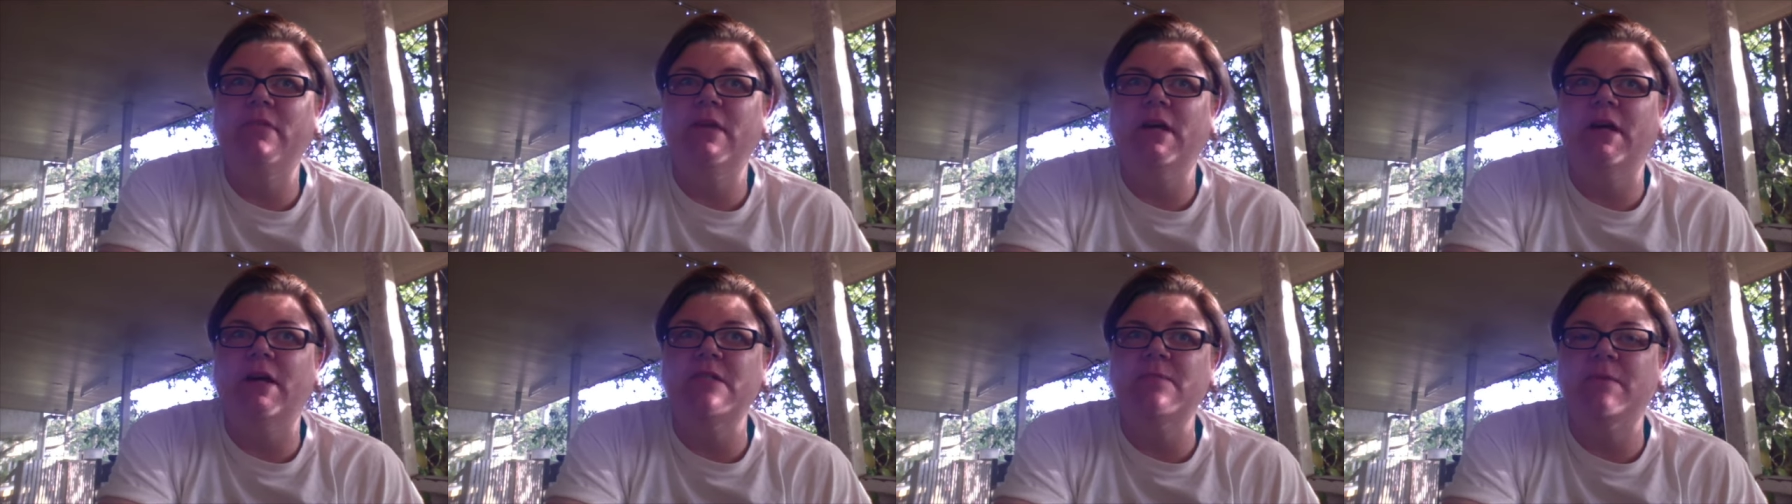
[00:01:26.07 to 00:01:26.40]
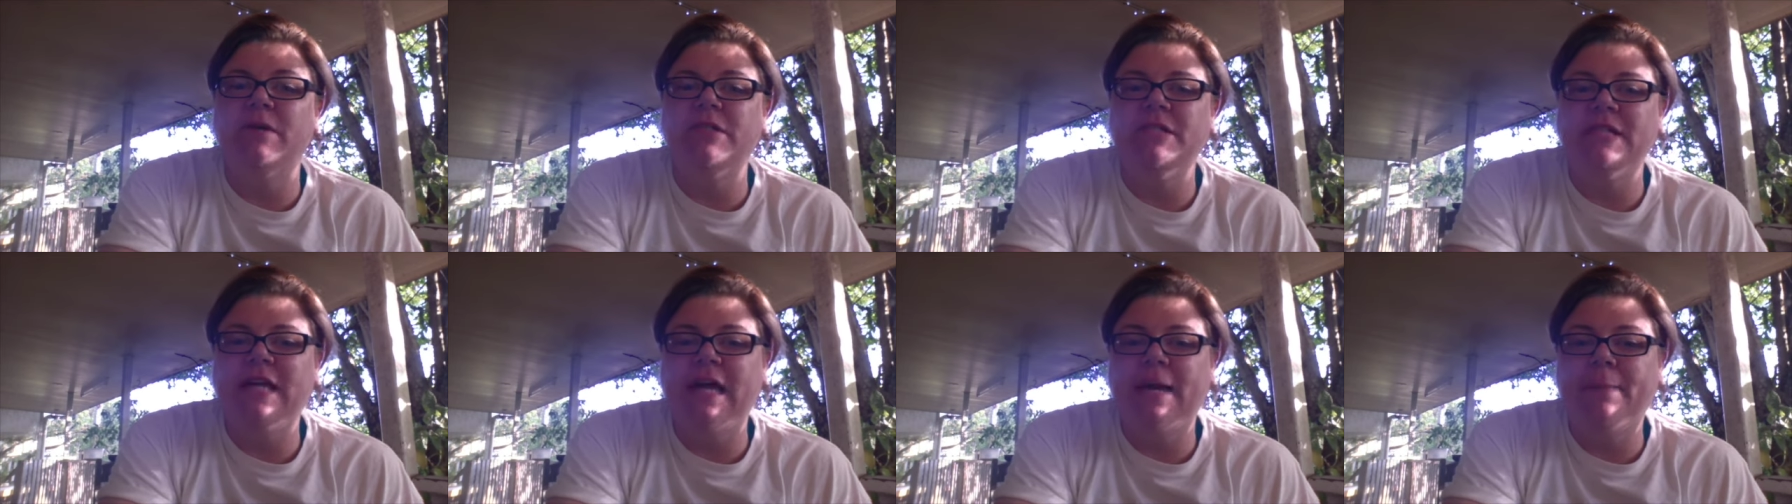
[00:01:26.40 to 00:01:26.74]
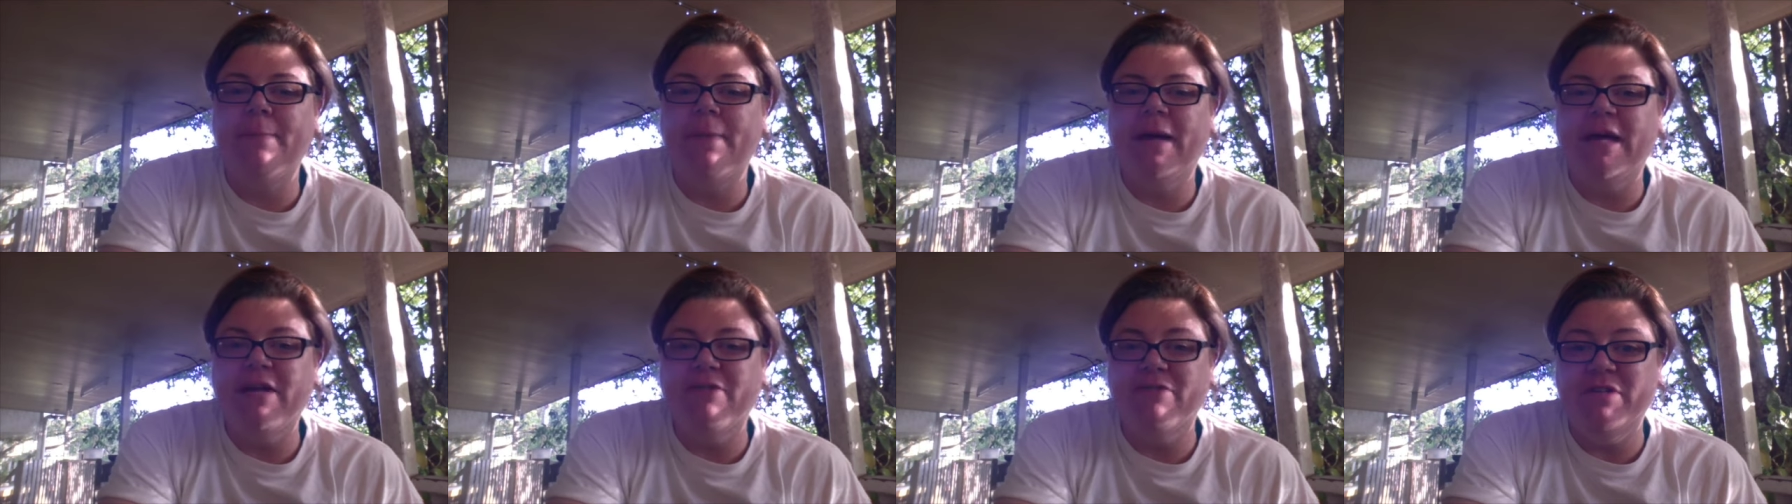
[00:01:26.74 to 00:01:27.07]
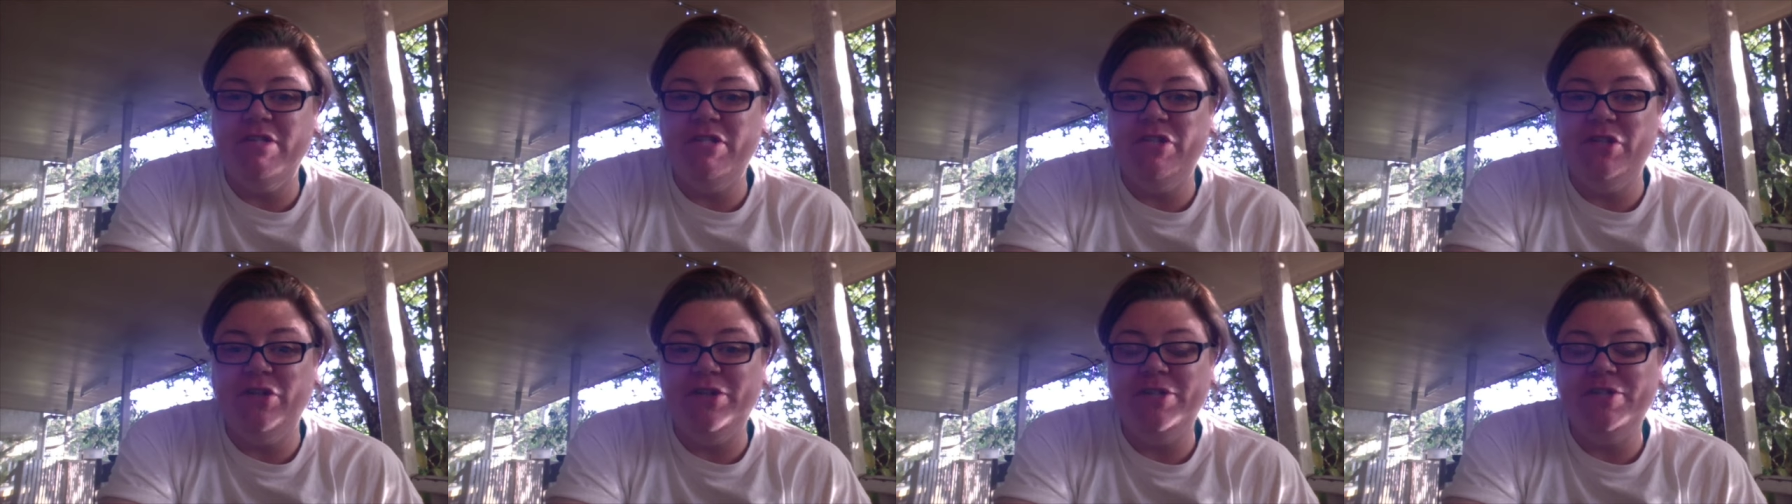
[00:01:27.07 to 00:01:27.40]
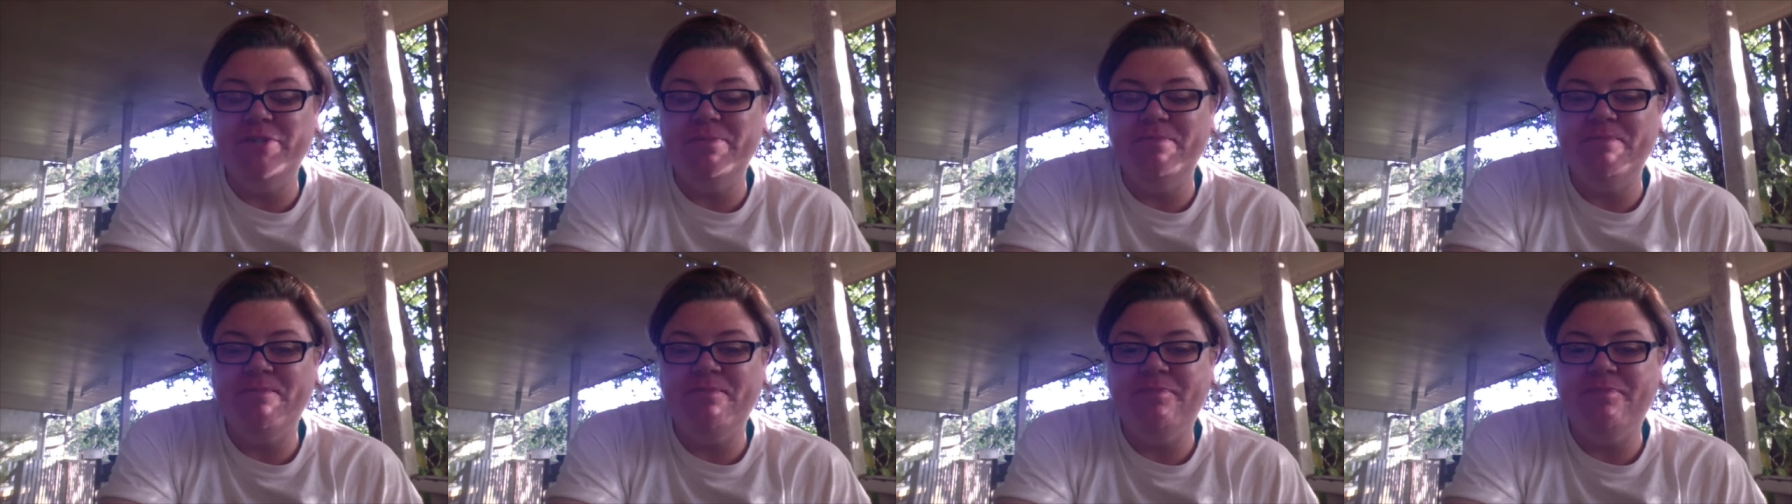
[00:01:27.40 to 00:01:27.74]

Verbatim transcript: I suppose, campaign research.